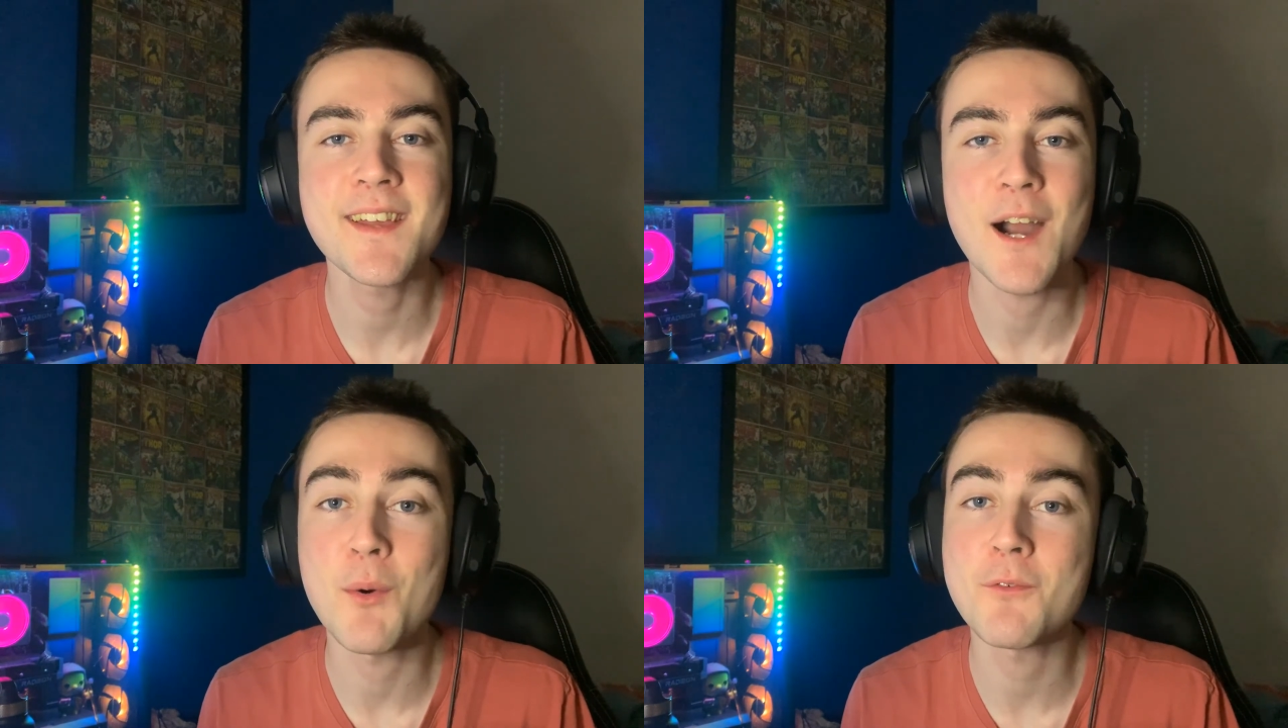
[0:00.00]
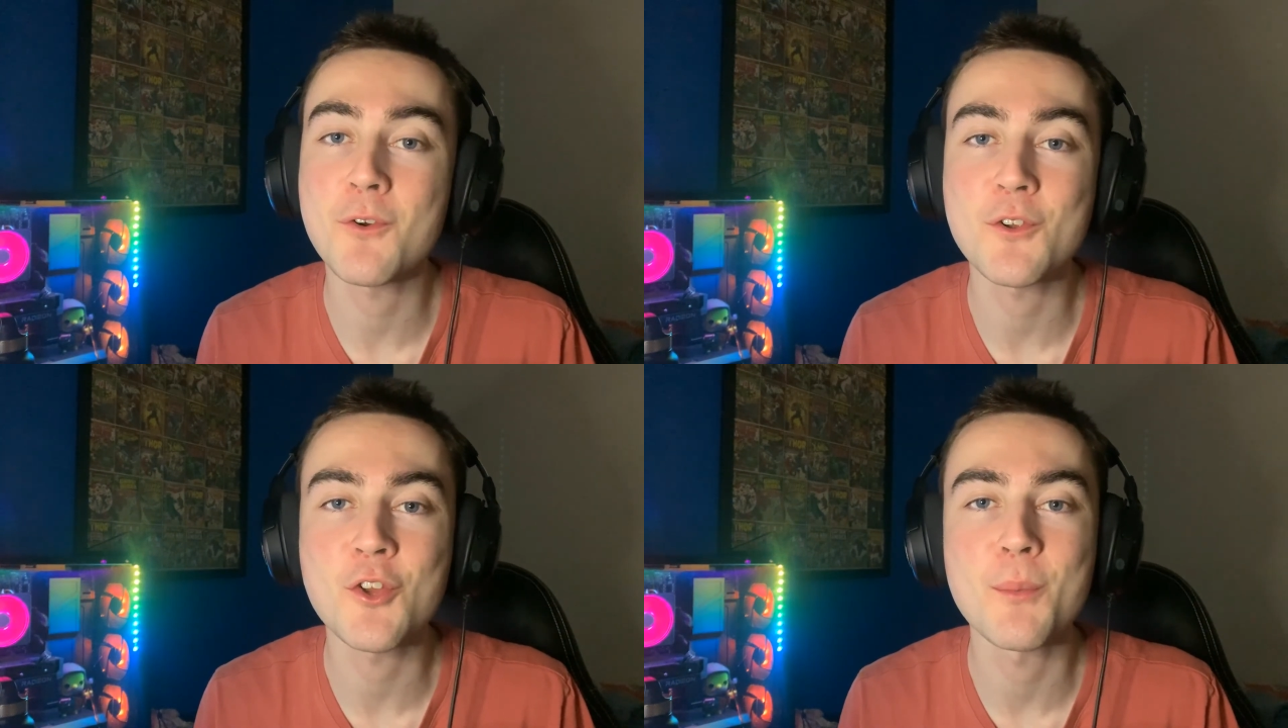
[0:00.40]
Can't wait
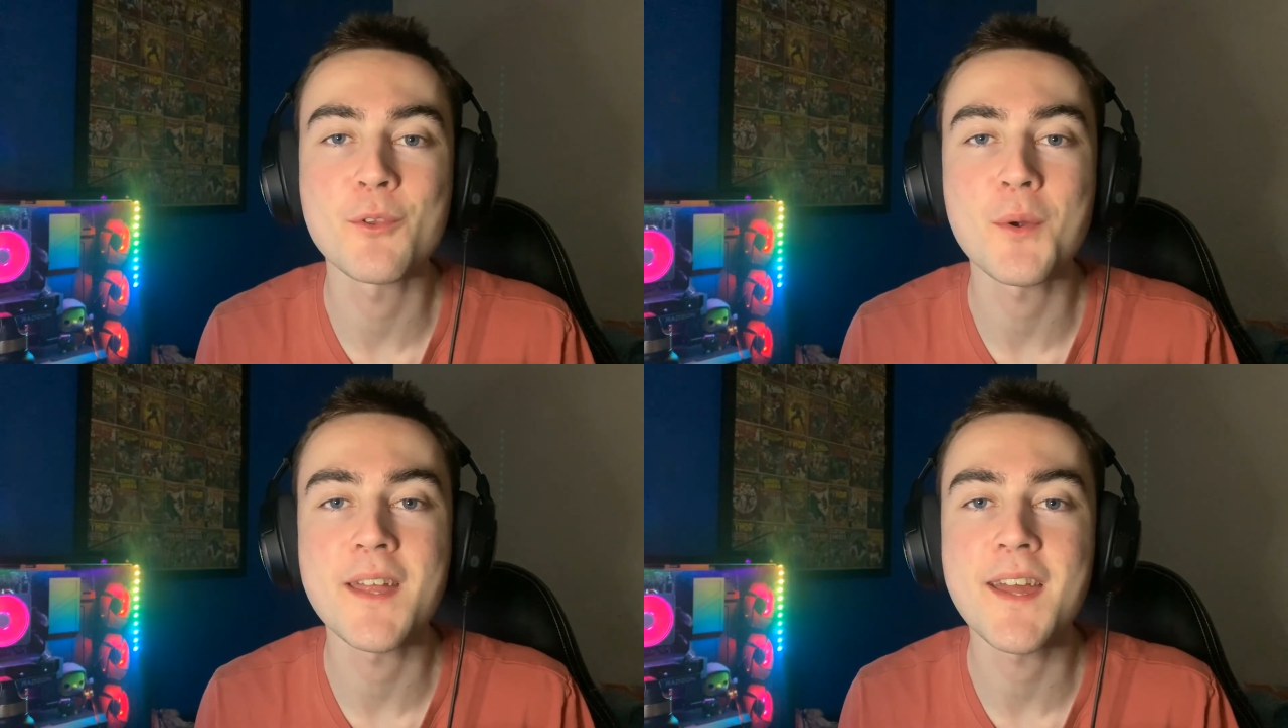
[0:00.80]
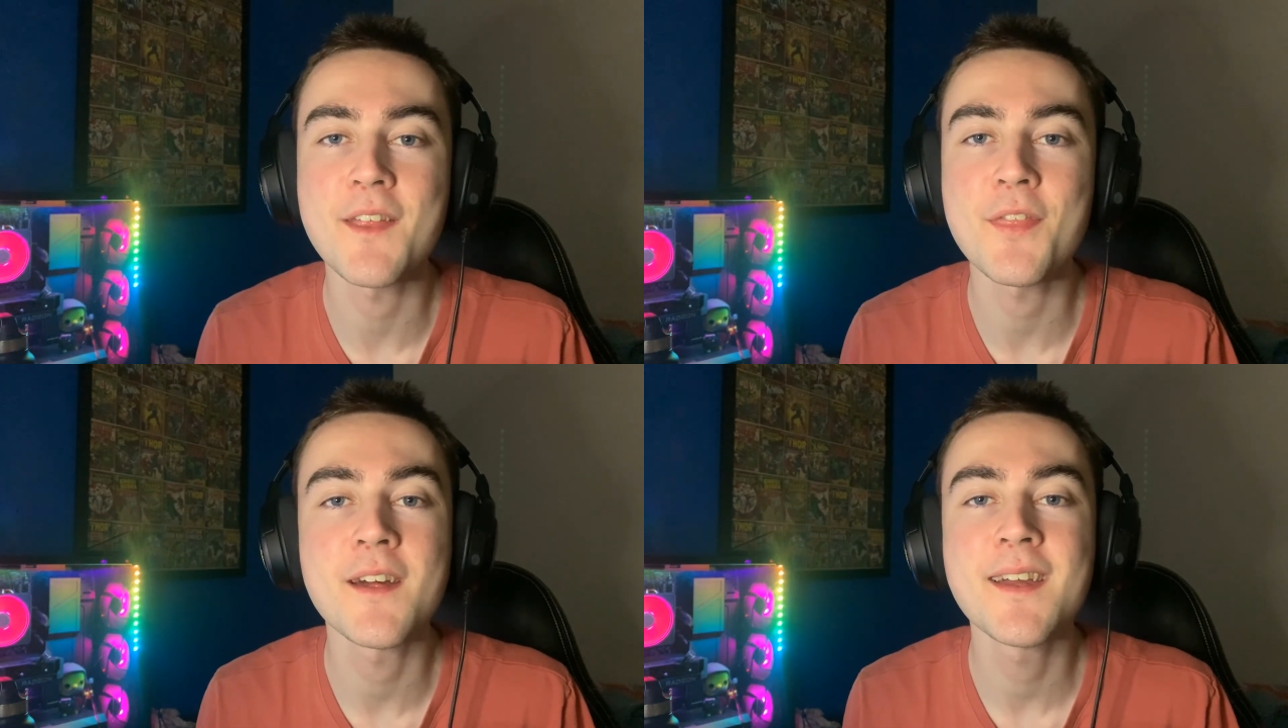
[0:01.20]
for October
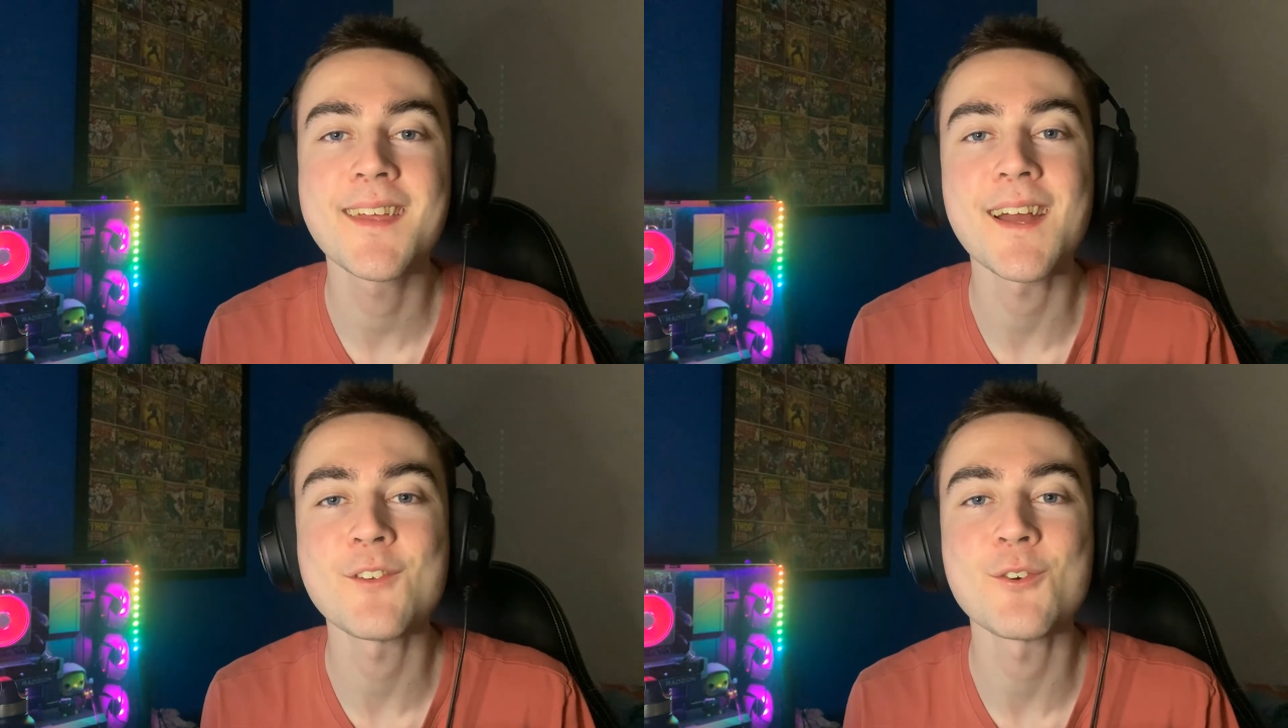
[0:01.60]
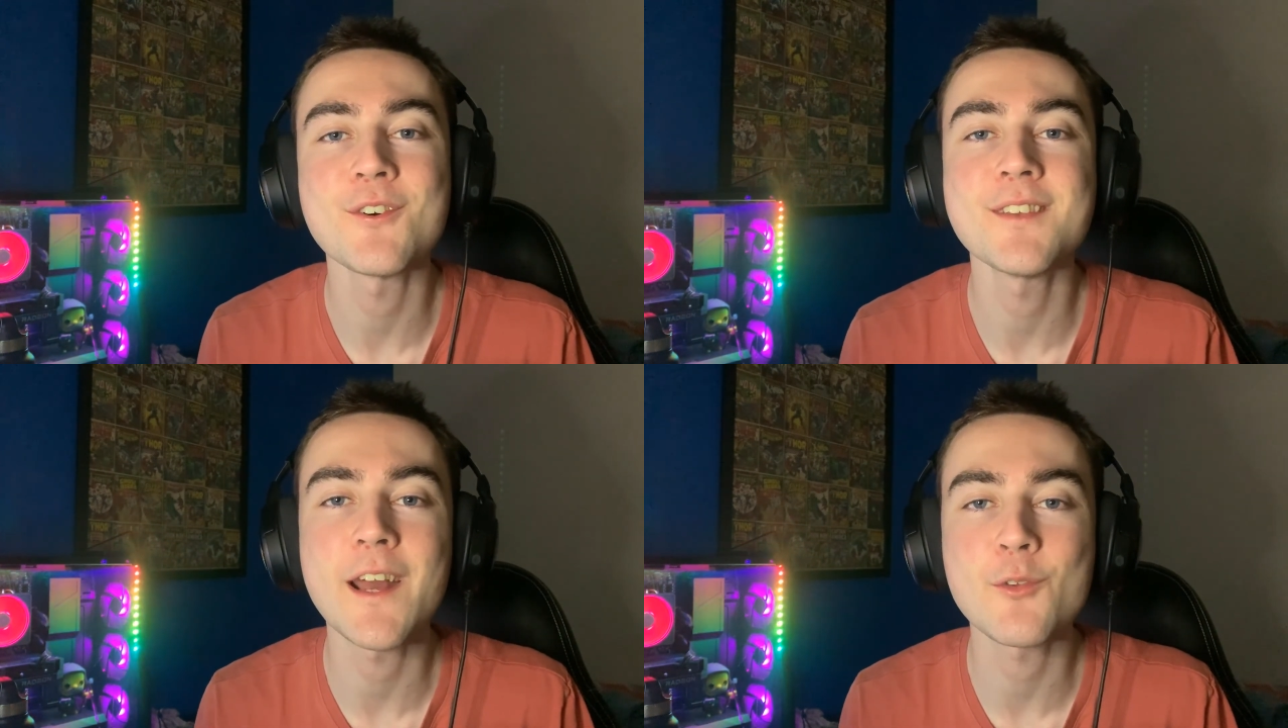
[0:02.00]
28th. Catch you
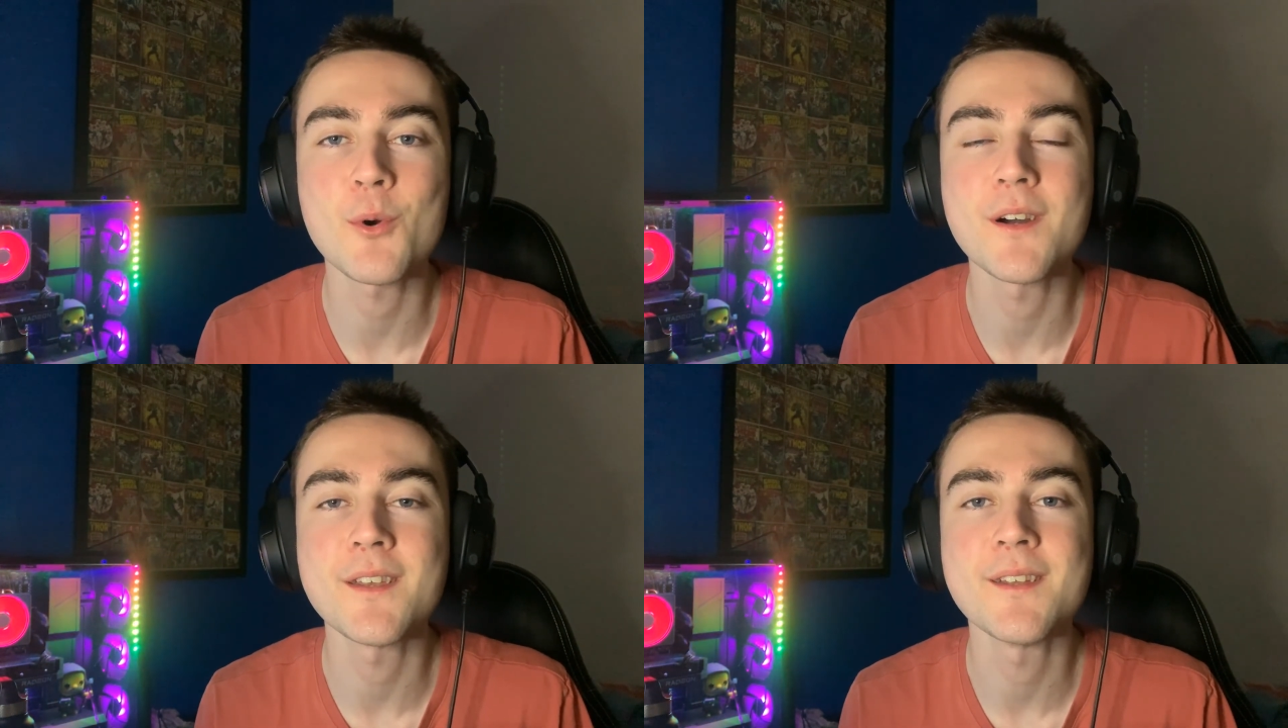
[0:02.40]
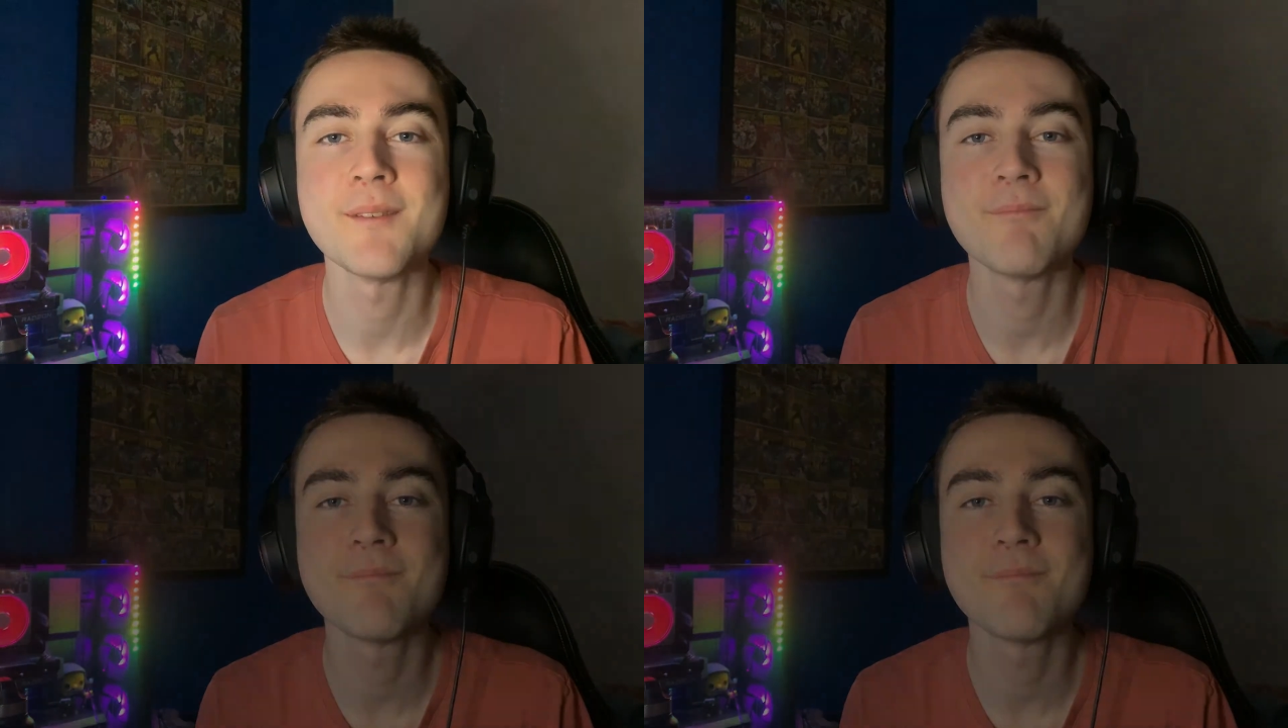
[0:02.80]
all in the next one.